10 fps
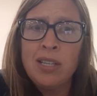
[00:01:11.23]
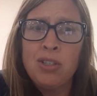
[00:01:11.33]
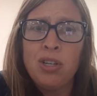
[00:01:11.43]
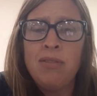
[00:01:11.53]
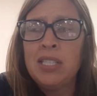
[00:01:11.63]
They
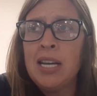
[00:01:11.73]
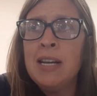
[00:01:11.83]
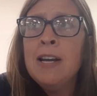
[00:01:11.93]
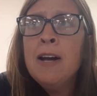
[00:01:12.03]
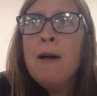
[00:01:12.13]
should have
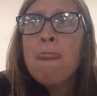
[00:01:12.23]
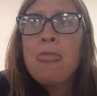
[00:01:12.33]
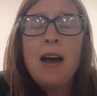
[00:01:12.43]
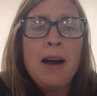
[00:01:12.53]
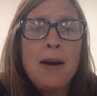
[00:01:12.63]
seen,
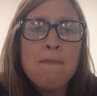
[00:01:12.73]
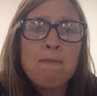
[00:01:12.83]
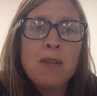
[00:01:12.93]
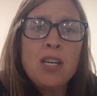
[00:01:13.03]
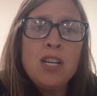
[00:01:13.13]

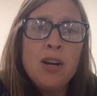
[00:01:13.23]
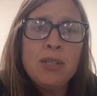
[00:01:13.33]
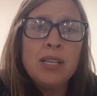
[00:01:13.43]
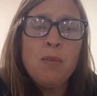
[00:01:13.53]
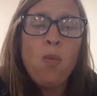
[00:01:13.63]

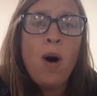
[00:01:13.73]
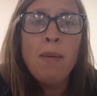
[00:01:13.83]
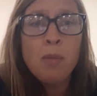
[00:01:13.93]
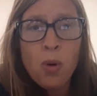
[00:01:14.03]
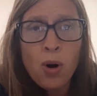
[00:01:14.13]
some
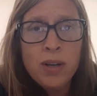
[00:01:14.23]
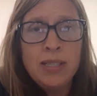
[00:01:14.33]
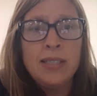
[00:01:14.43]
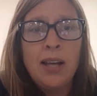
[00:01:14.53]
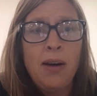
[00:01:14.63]
wobble boards.
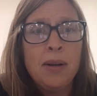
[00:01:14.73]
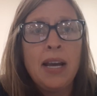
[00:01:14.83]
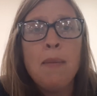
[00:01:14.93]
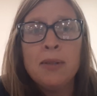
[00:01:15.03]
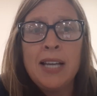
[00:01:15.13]
I saw it a
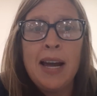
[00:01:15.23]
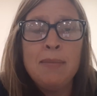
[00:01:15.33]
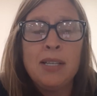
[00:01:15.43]
couple times.